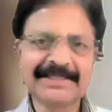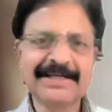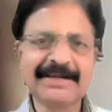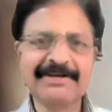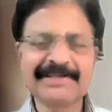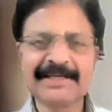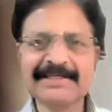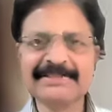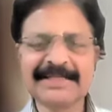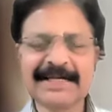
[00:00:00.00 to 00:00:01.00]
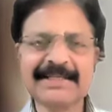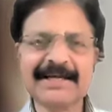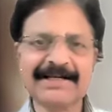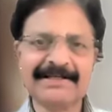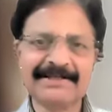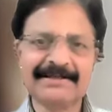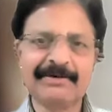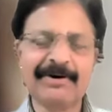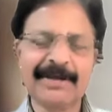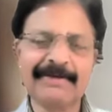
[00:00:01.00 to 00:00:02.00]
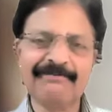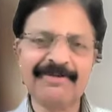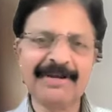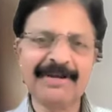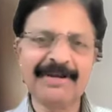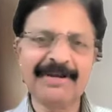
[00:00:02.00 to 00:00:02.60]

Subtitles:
Churchill Davidson said that Every